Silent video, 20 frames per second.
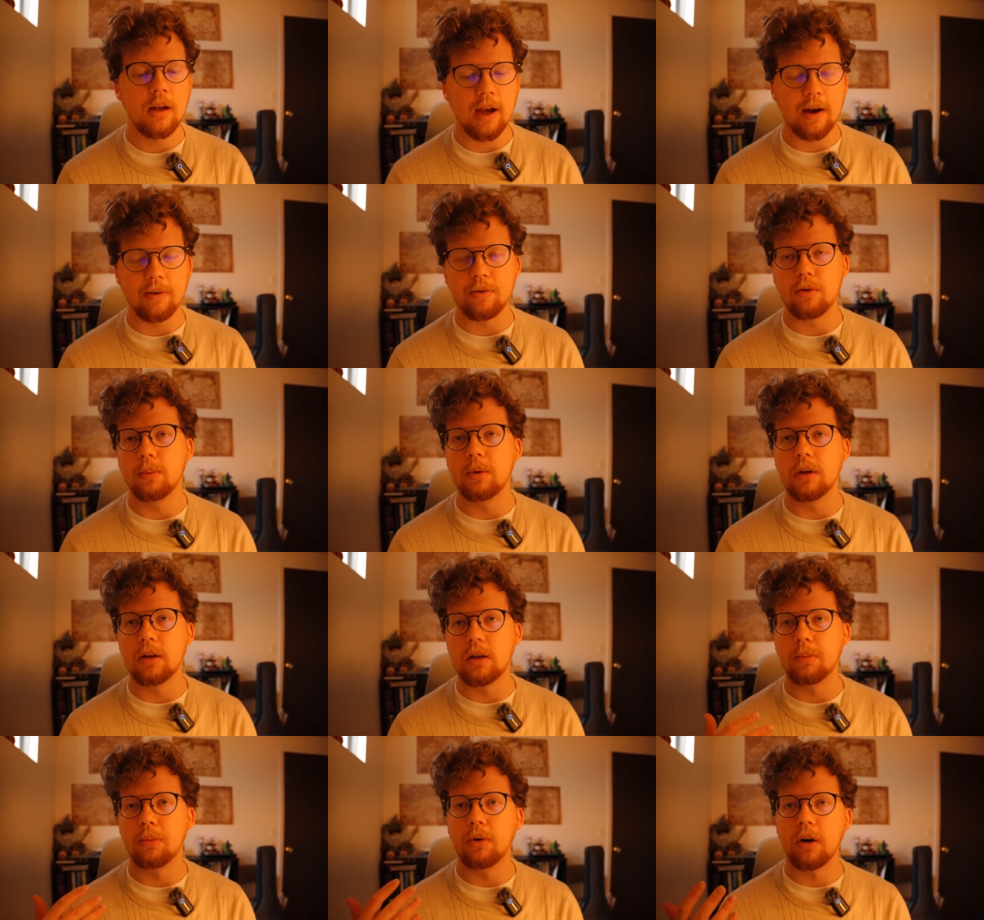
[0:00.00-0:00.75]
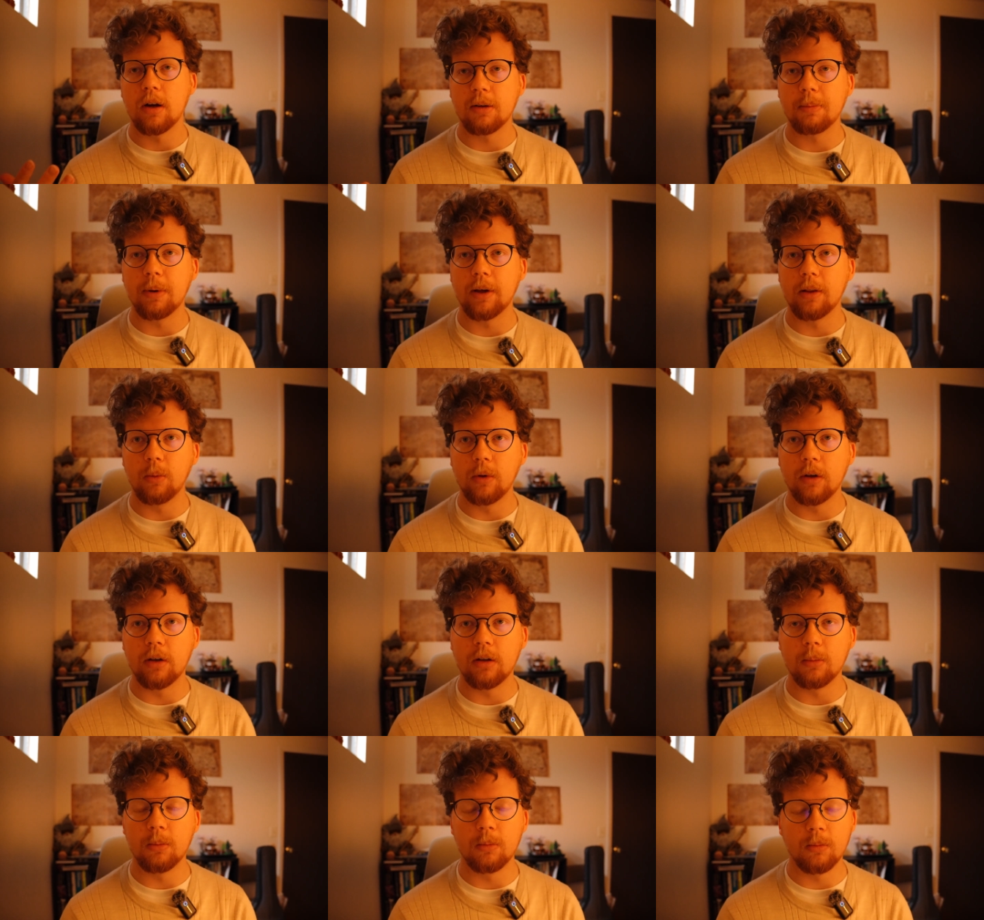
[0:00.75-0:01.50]
after being impressed by the
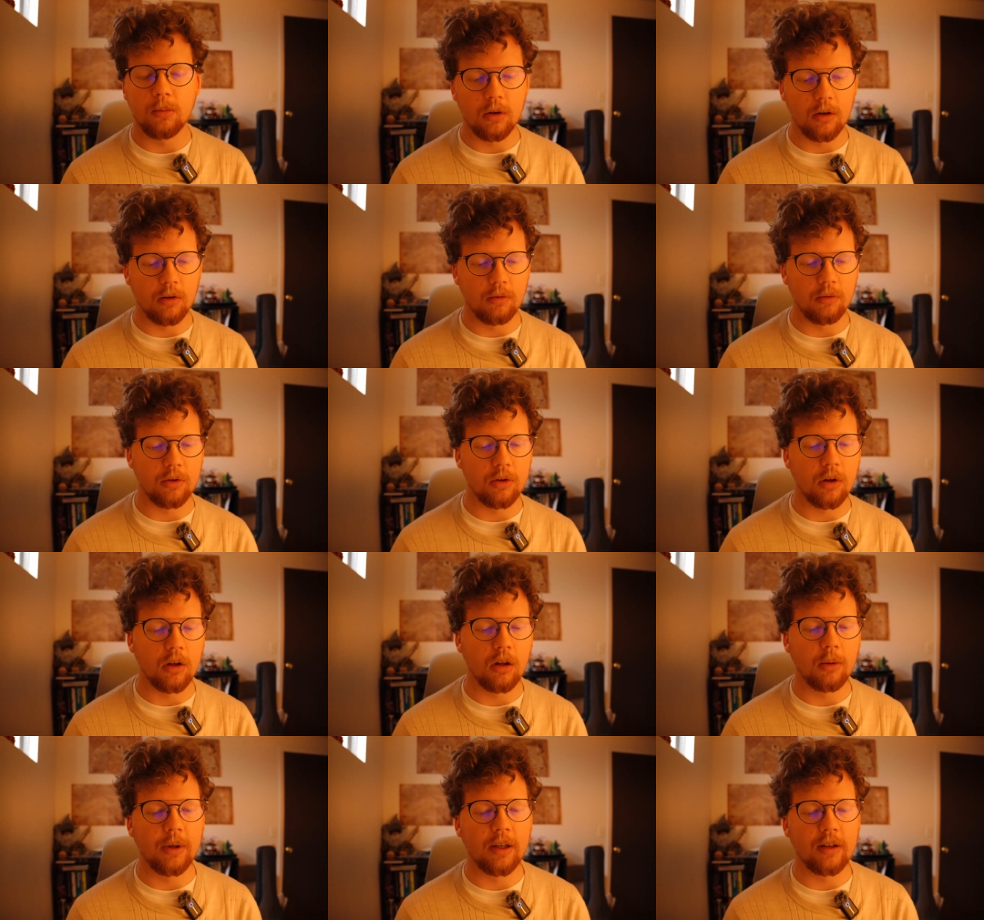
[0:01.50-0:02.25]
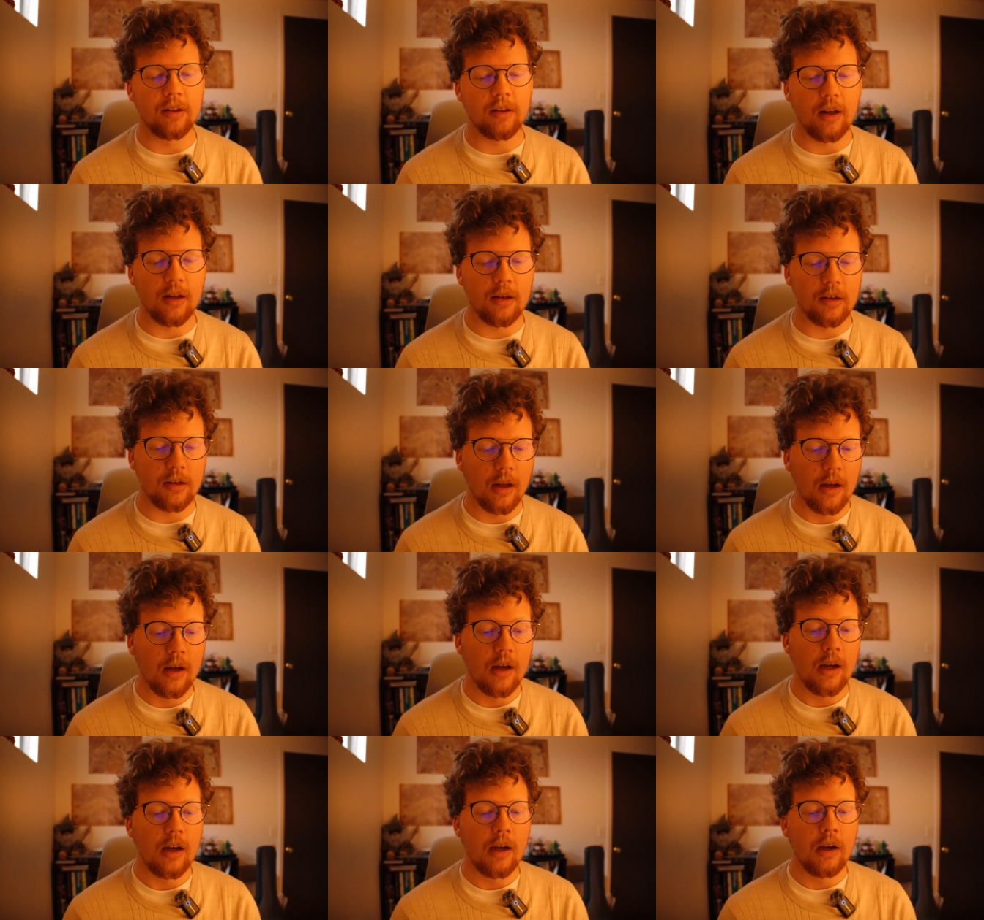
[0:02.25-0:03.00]
wisdom of Solomon, says,
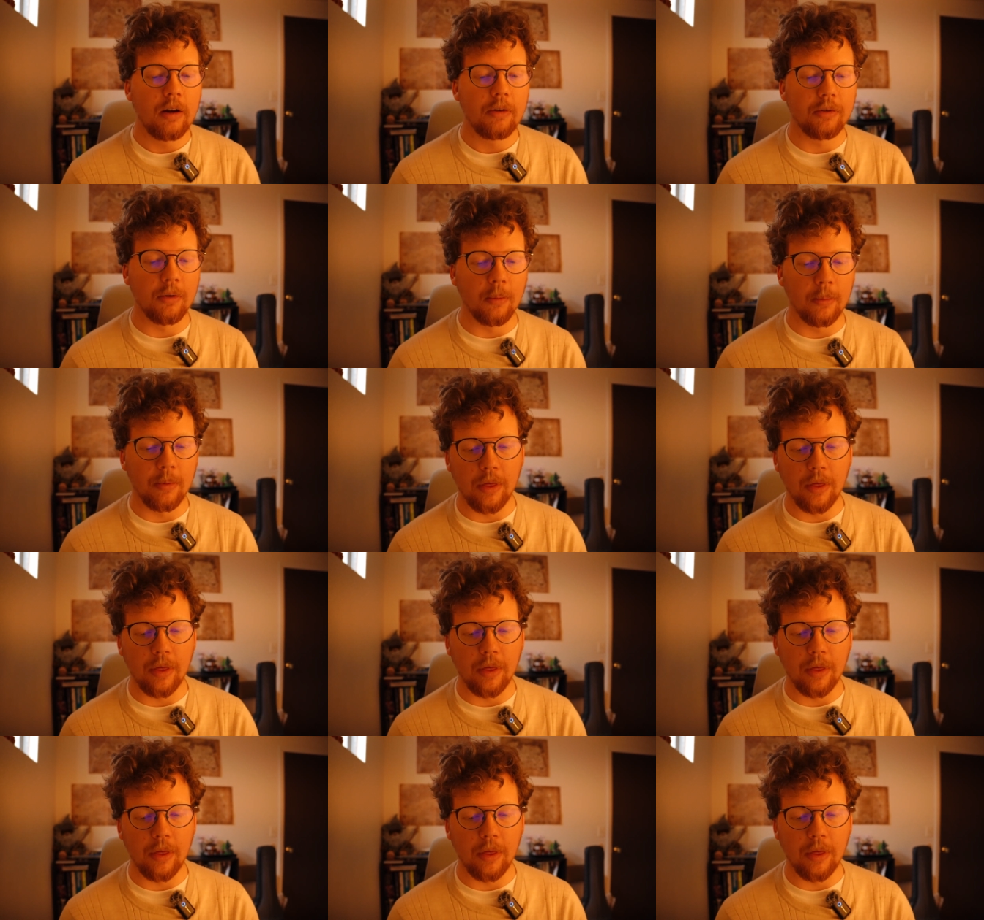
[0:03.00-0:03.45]
"From